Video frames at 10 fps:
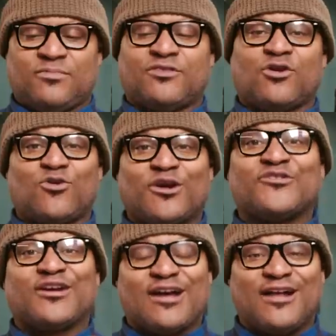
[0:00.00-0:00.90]
that the cork is
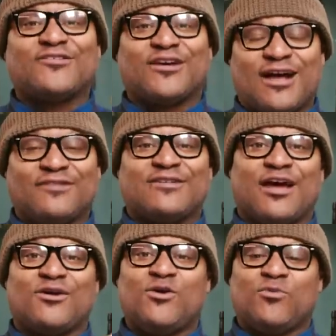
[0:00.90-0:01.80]
in constant
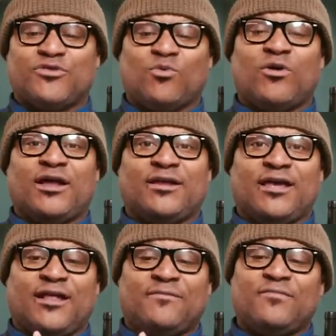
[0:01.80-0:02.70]
contact with the wine
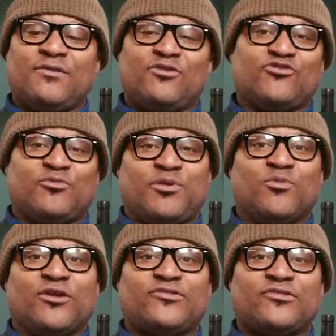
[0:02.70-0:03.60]
and should be
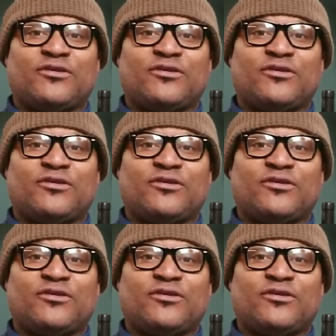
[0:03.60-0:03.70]
moist.